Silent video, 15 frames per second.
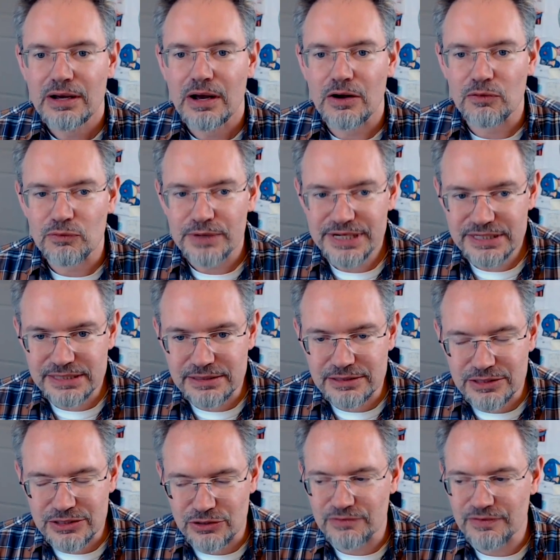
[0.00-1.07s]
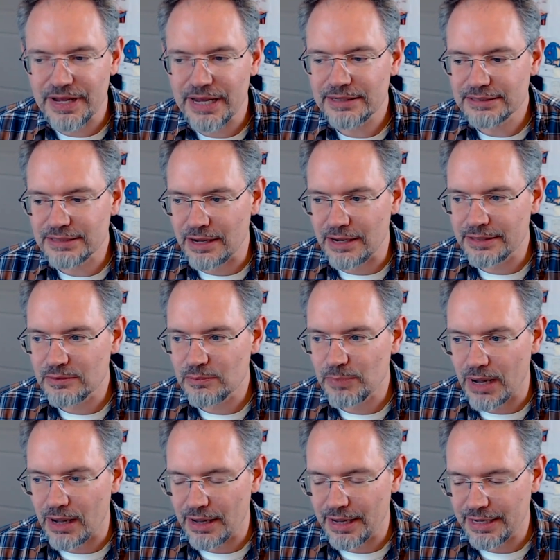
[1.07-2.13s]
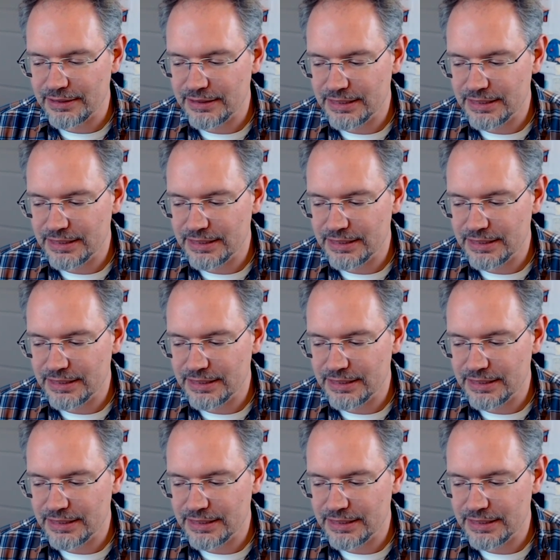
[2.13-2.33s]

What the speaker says: A recent survey done by